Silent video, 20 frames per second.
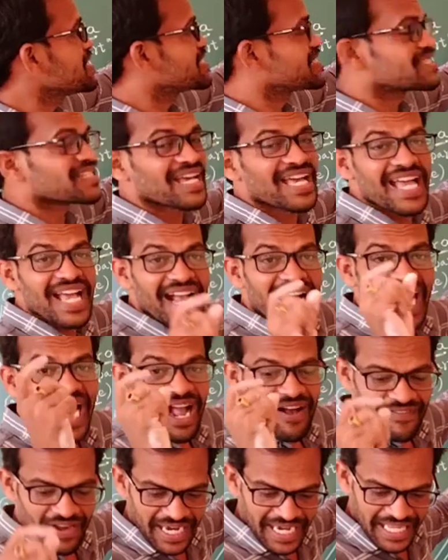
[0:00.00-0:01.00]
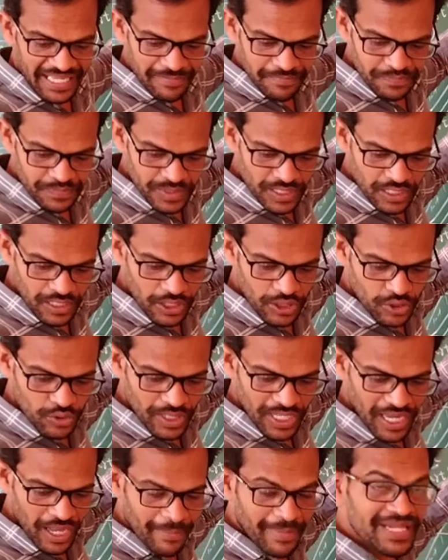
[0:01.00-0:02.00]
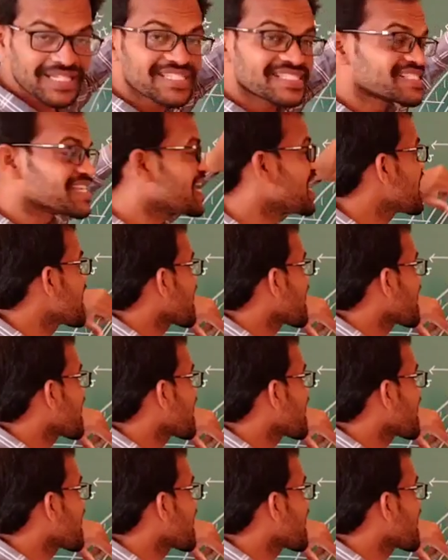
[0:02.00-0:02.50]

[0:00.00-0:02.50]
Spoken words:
means covering. Tunica means